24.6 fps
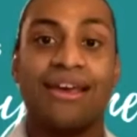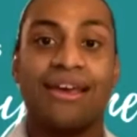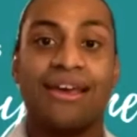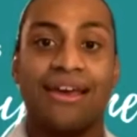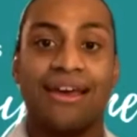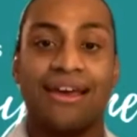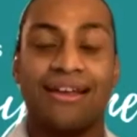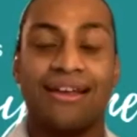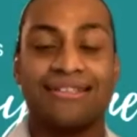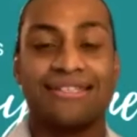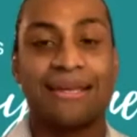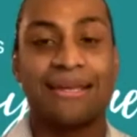
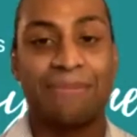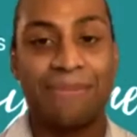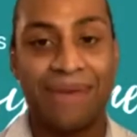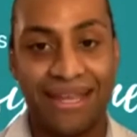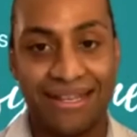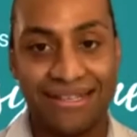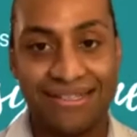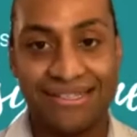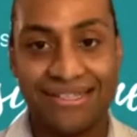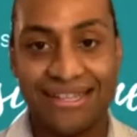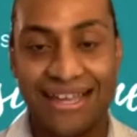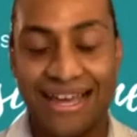and some
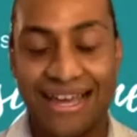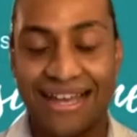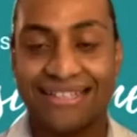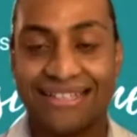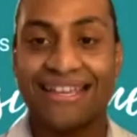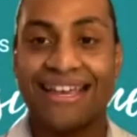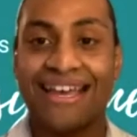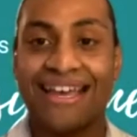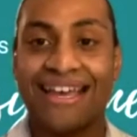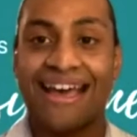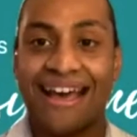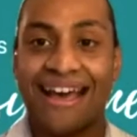
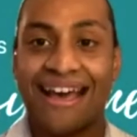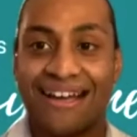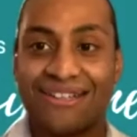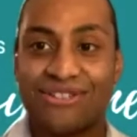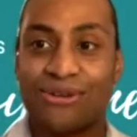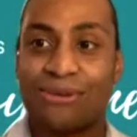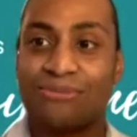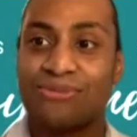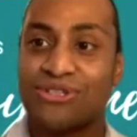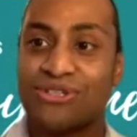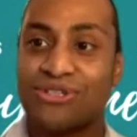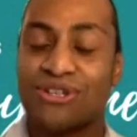insights.
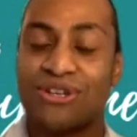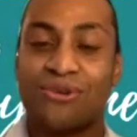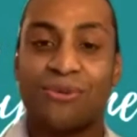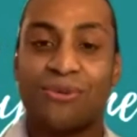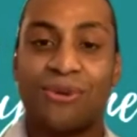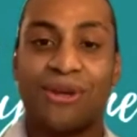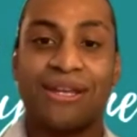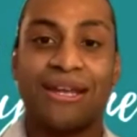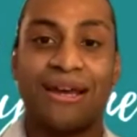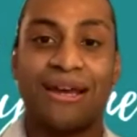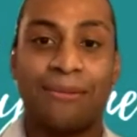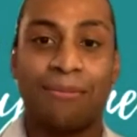So I'm just going to
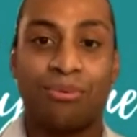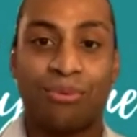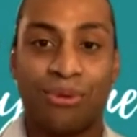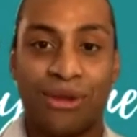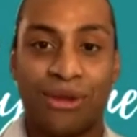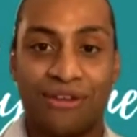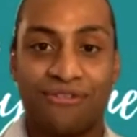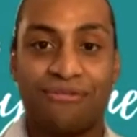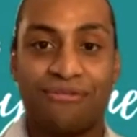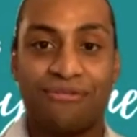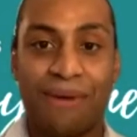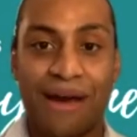read a
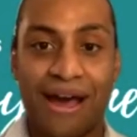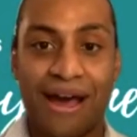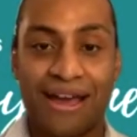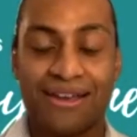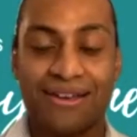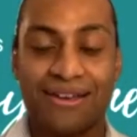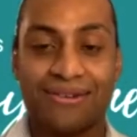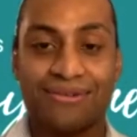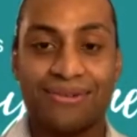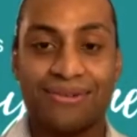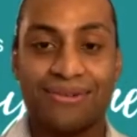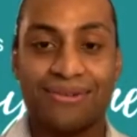brief
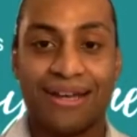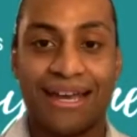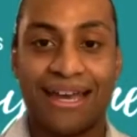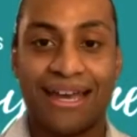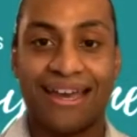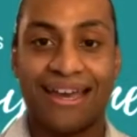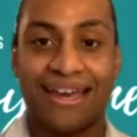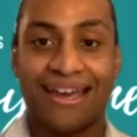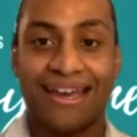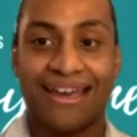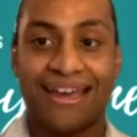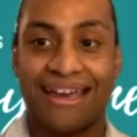bio,
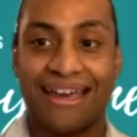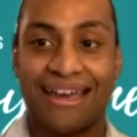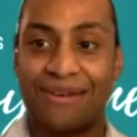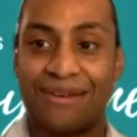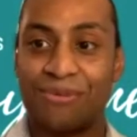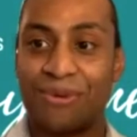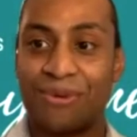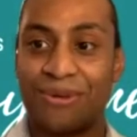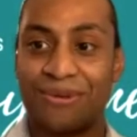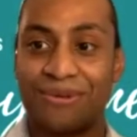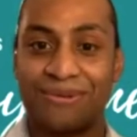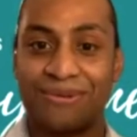and
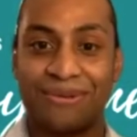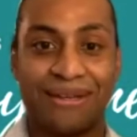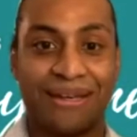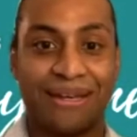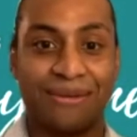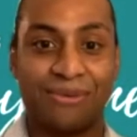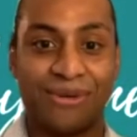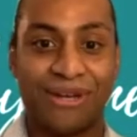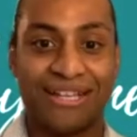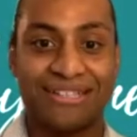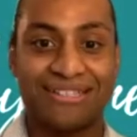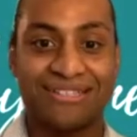
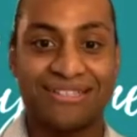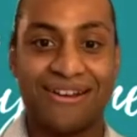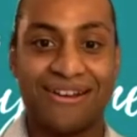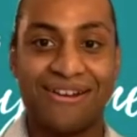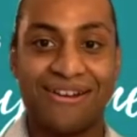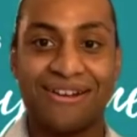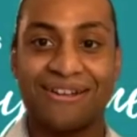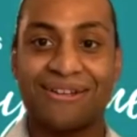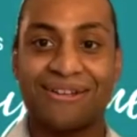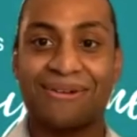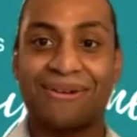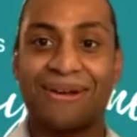we'll get
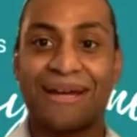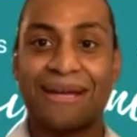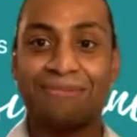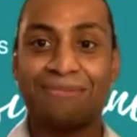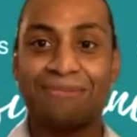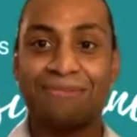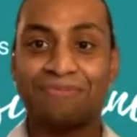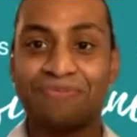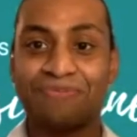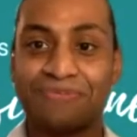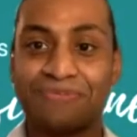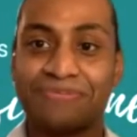started, okay?
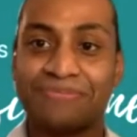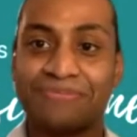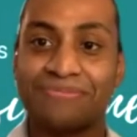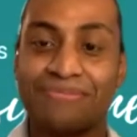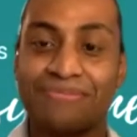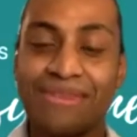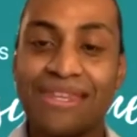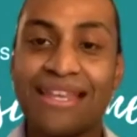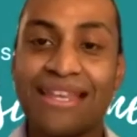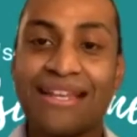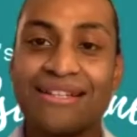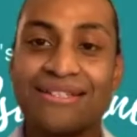
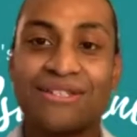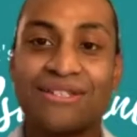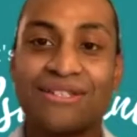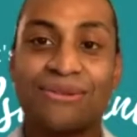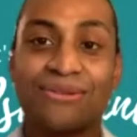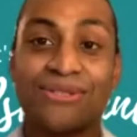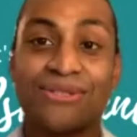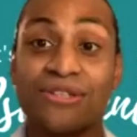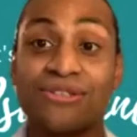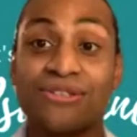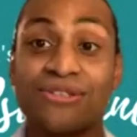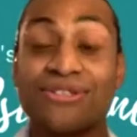So
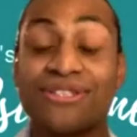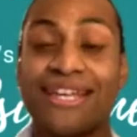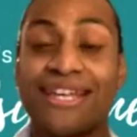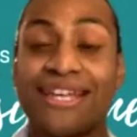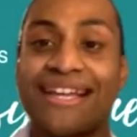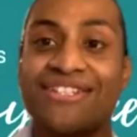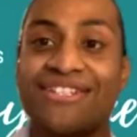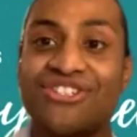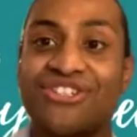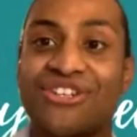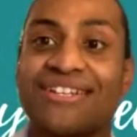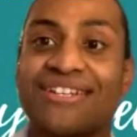Dr.
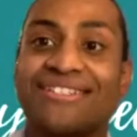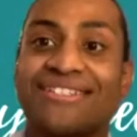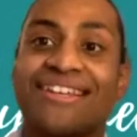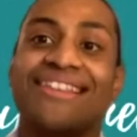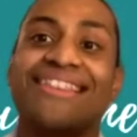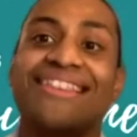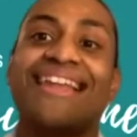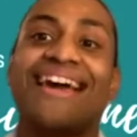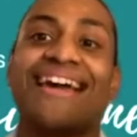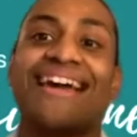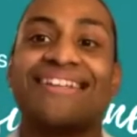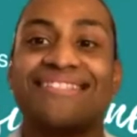Sanjin is a
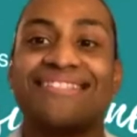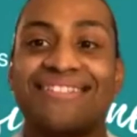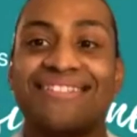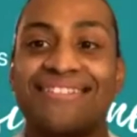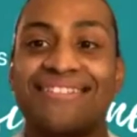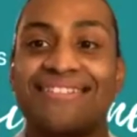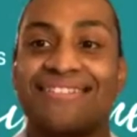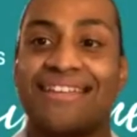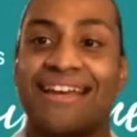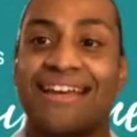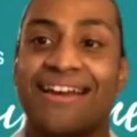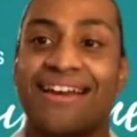
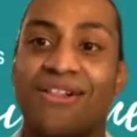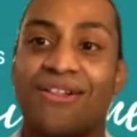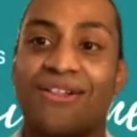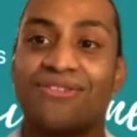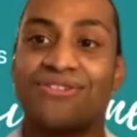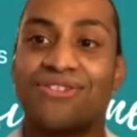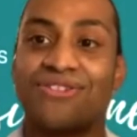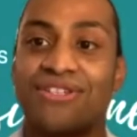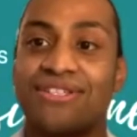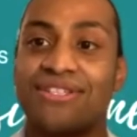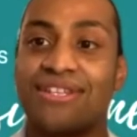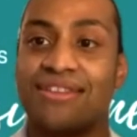licensed
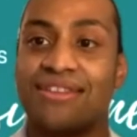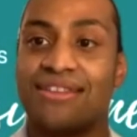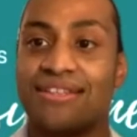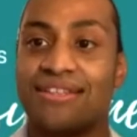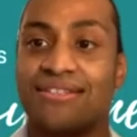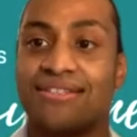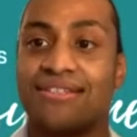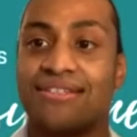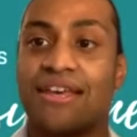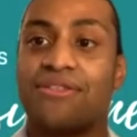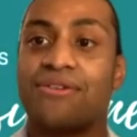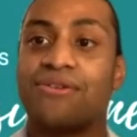psychologist in the
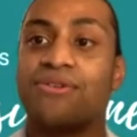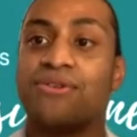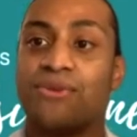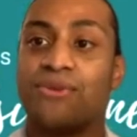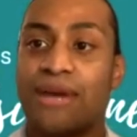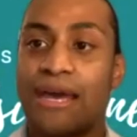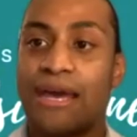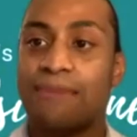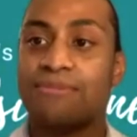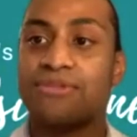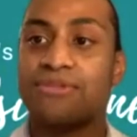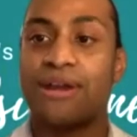Southern New
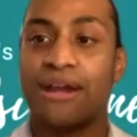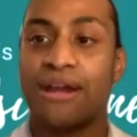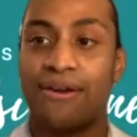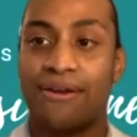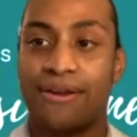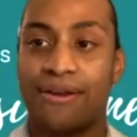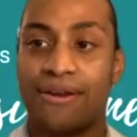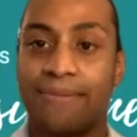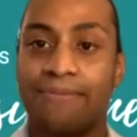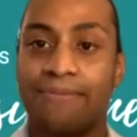Hampshire area.